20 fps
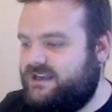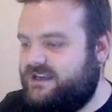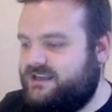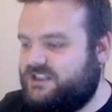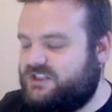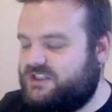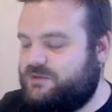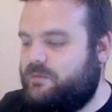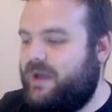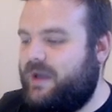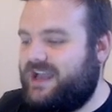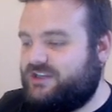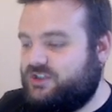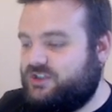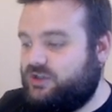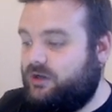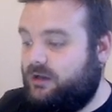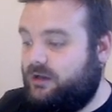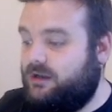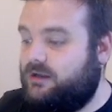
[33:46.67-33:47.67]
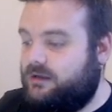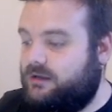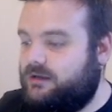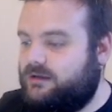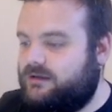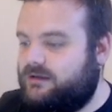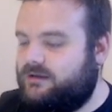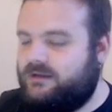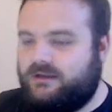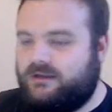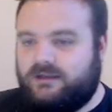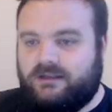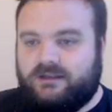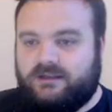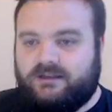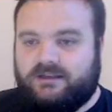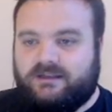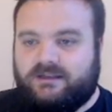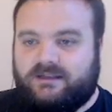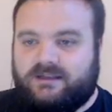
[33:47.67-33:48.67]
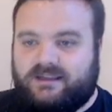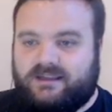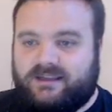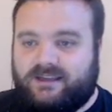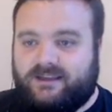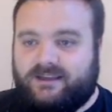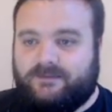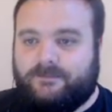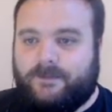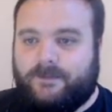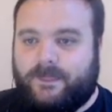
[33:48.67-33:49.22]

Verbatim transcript: special. Uh,